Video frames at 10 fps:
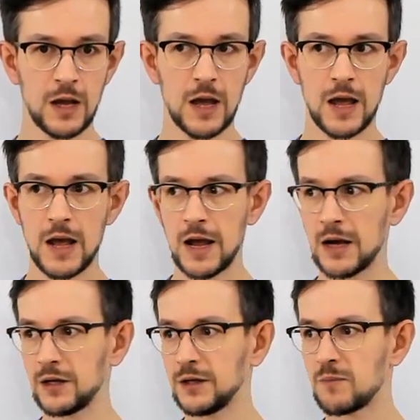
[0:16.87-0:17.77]

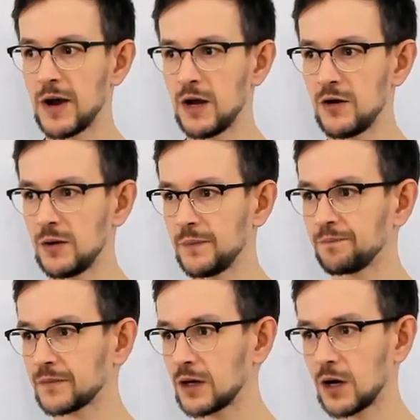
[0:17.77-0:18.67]
and it may
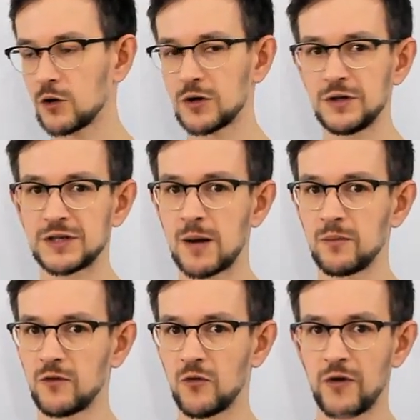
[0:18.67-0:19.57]
occur in
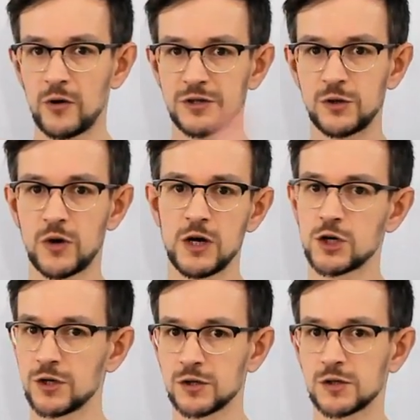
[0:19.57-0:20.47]
some various
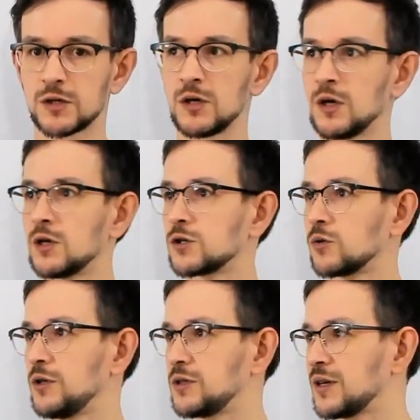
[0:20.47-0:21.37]
situations. So
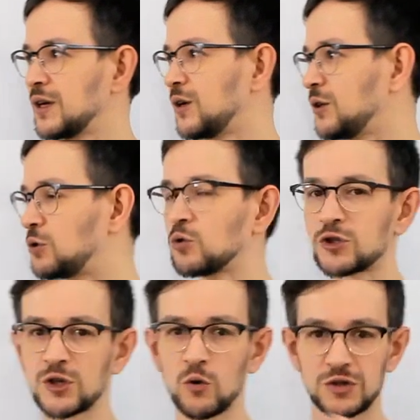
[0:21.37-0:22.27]
it looks
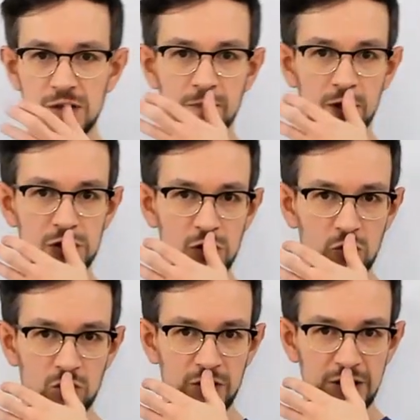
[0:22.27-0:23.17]
so simple,
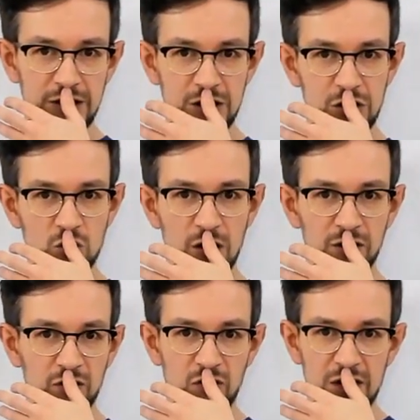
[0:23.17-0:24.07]
so you can
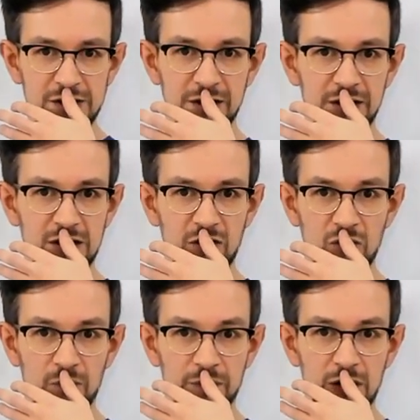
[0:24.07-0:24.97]
face it in
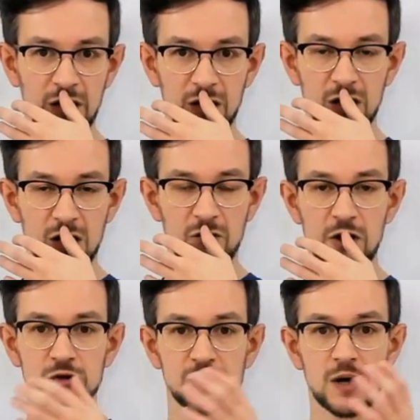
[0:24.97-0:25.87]

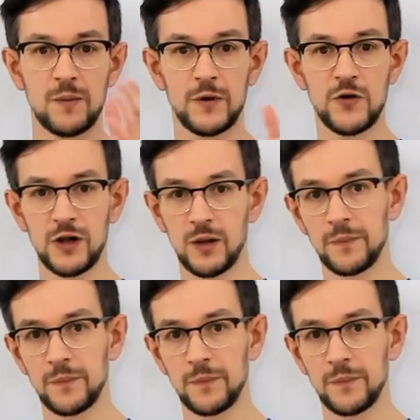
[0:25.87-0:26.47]
various real